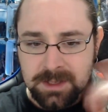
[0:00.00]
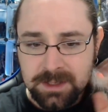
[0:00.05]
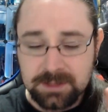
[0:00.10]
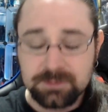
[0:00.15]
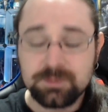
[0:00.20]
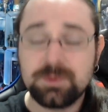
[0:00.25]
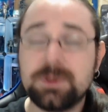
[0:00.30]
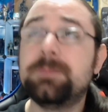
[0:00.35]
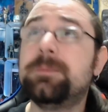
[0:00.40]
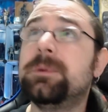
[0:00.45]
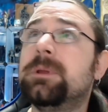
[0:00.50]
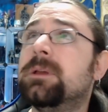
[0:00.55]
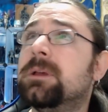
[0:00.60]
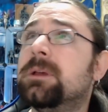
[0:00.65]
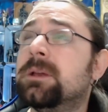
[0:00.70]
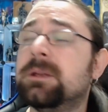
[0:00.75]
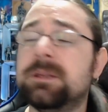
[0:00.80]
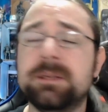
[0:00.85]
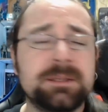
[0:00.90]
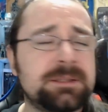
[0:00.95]

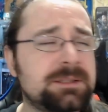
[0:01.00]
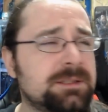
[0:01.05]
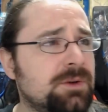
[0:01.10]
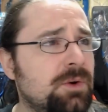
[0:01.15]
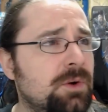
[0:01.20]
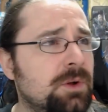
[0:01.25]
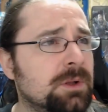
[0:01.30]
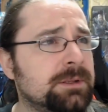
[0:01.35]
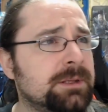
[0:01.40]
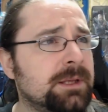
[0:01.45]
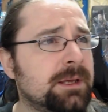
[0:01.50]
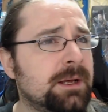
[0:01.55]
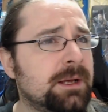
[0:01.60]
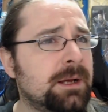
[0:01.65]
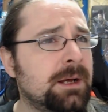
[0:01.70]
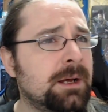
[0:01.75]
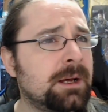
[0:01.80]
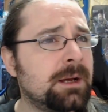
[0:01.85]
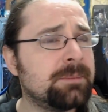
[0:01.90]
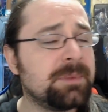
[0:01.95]
It's called
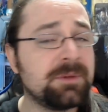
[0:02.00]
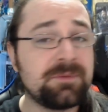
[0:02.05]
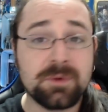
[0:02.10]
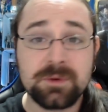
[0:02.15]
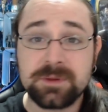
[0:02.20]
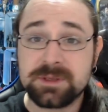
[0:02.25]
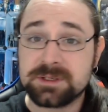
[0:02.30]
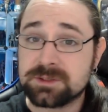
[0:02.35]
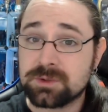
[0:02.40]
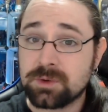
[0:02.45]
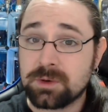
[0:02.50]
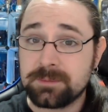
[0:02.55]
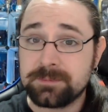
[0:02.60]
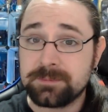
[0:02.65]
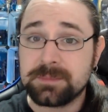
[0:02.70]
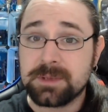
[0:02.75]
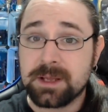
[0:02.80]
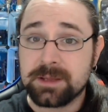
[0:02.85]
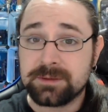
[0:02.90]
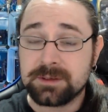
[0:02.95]
Before the
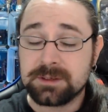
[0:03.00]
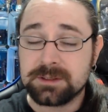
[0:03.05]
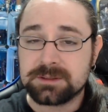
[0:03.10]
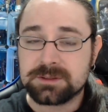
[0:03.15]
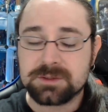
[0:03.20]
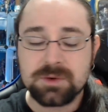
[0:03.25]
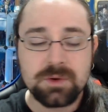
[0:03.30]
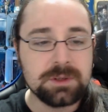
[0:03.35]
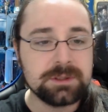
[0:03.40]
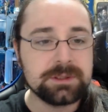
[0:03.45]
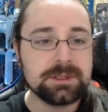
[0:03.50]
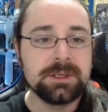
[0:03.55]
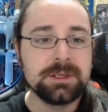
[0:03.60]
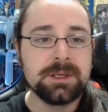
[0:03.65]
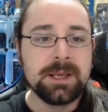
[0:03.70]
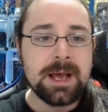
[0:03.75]
Storm, I think it's called.